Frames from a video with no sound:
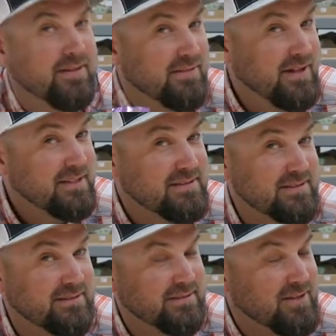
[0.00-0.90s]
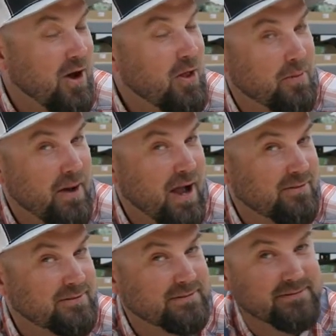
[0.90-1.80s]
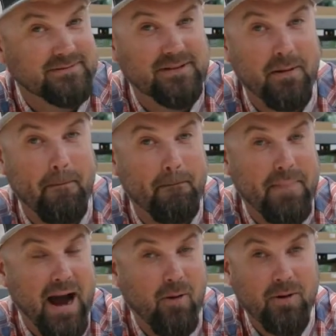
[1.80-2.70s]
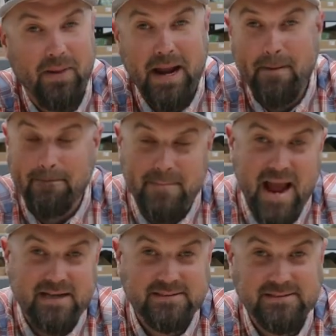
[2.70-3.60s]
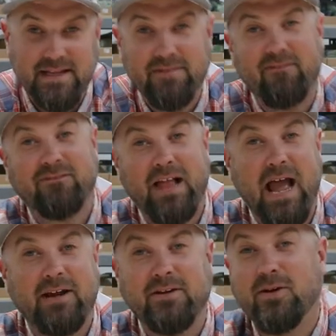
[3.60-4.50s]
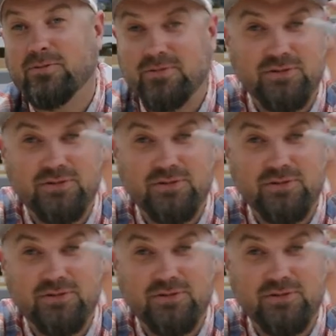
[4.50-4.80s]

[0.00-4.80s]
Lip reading: This is all about the Powerbait MaxScent Flatnose